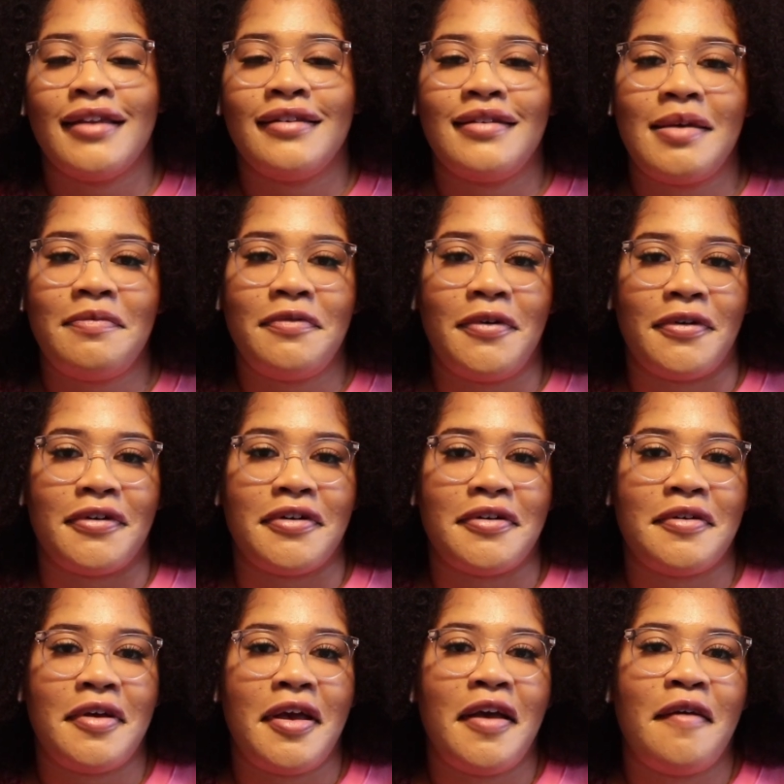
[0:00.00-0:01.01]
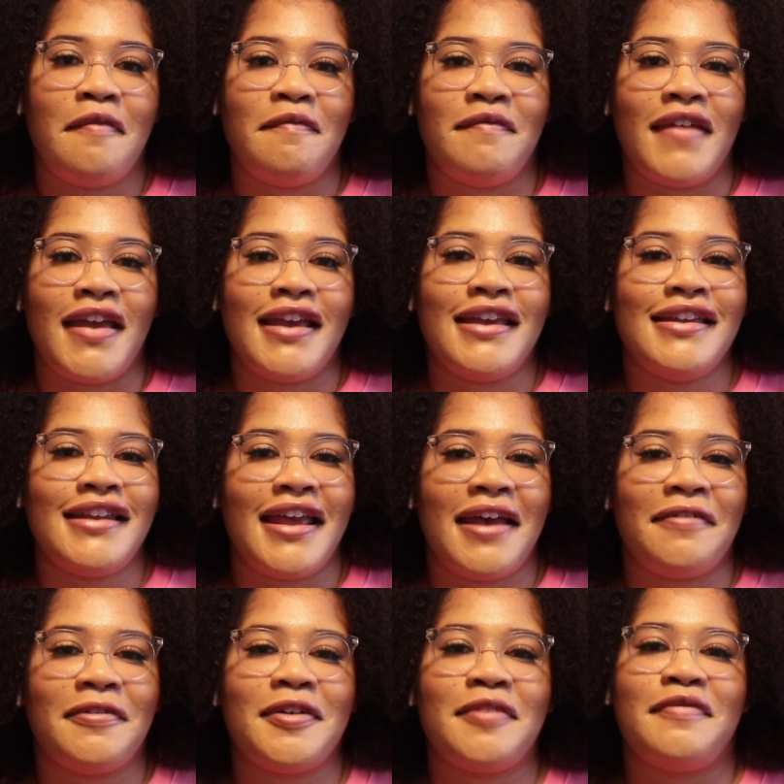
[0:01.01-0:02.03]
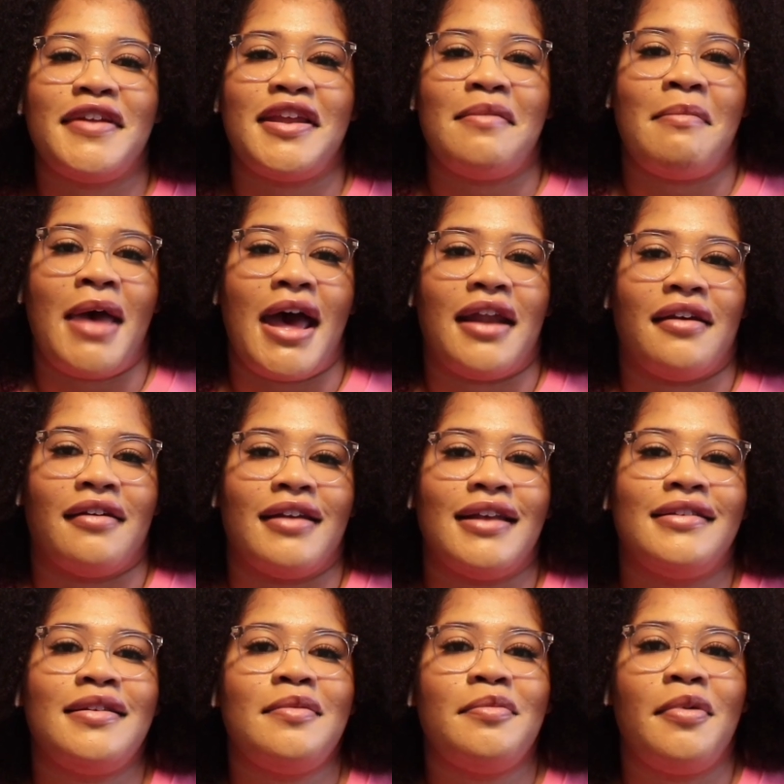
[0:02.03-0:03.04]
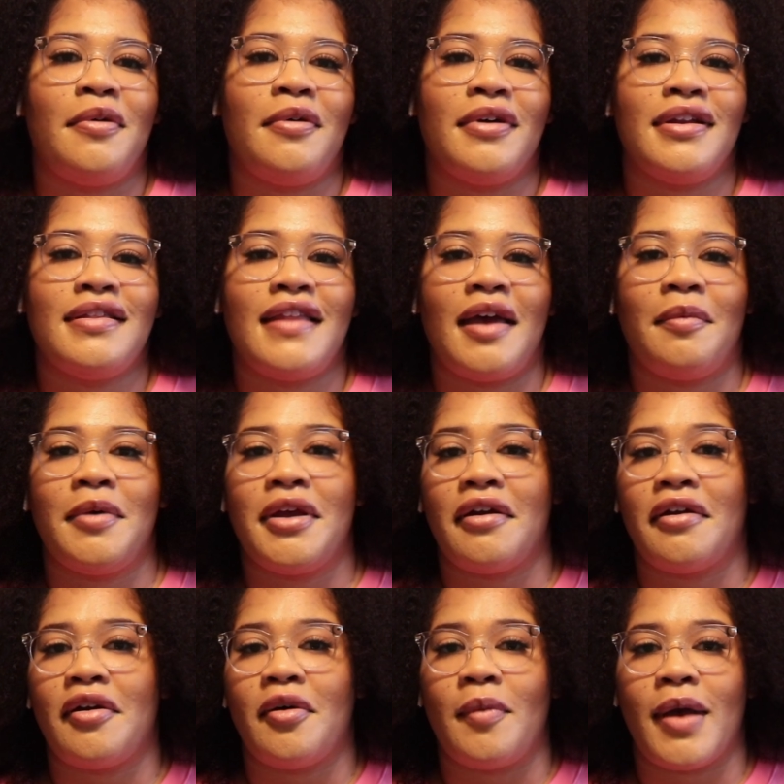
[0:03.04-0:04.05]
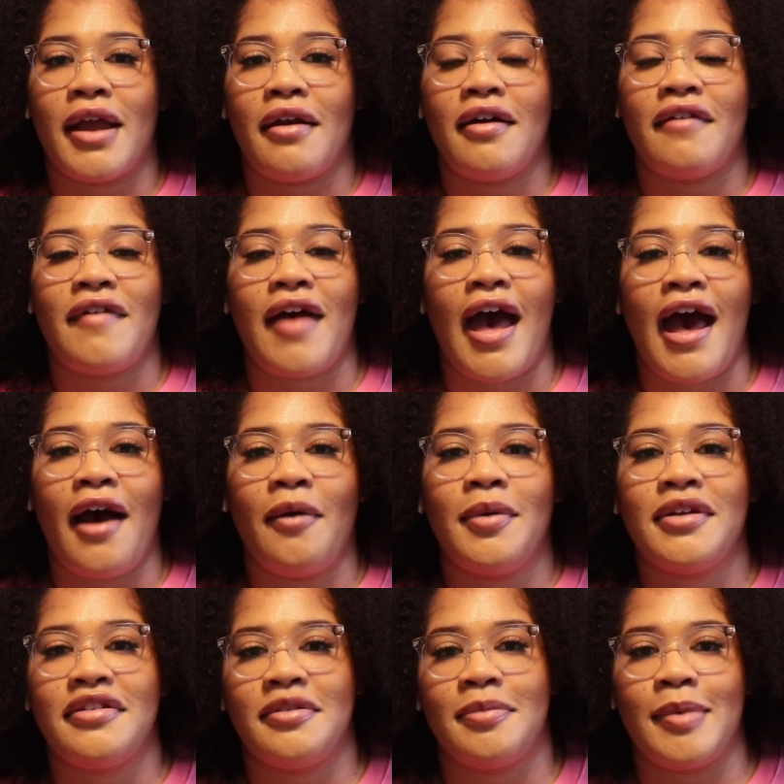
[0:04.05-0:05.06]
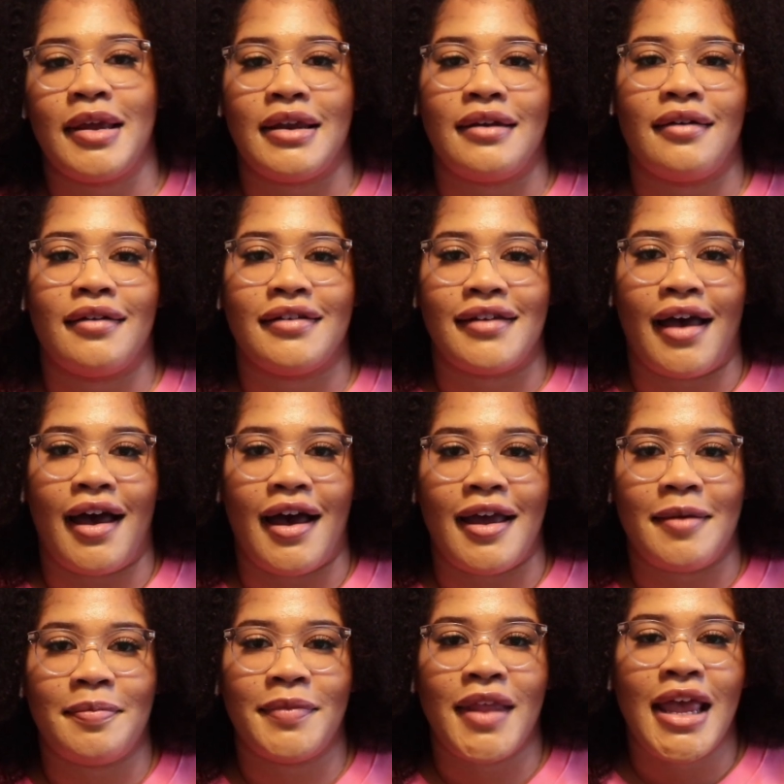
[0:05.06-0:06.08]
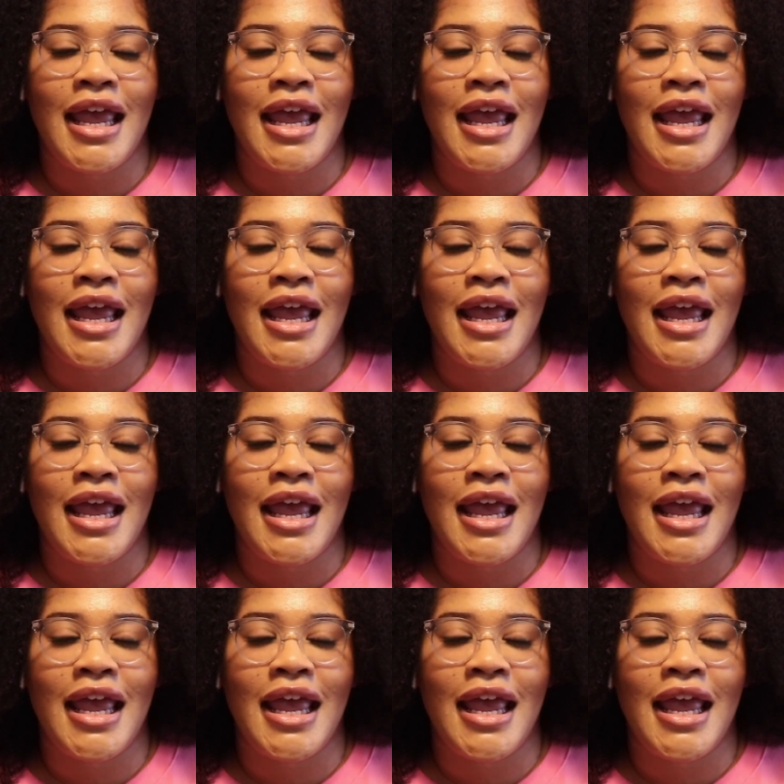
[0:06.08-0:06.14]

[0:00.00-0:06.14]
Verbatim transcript: Tip 4. Making every minute matter. It's important that we are aware of how we spend our time.